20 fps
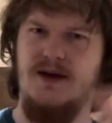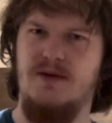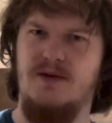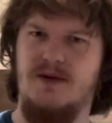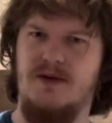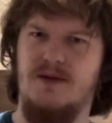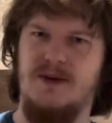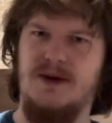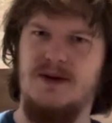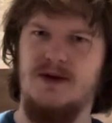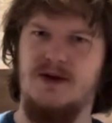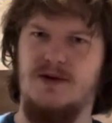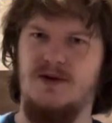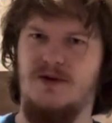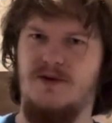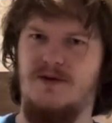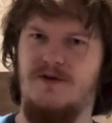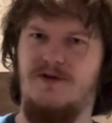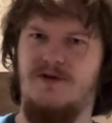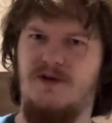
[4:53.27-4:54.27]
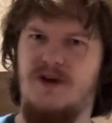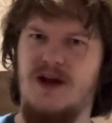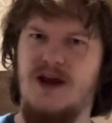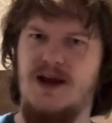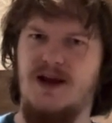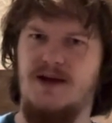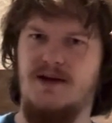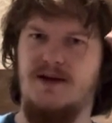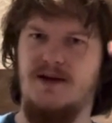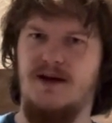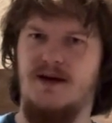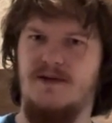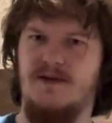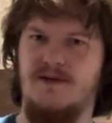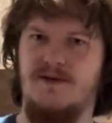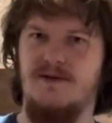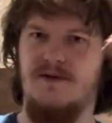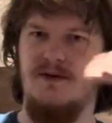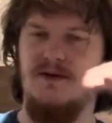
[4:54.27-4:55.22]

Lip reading: wants to basically start freeing stuff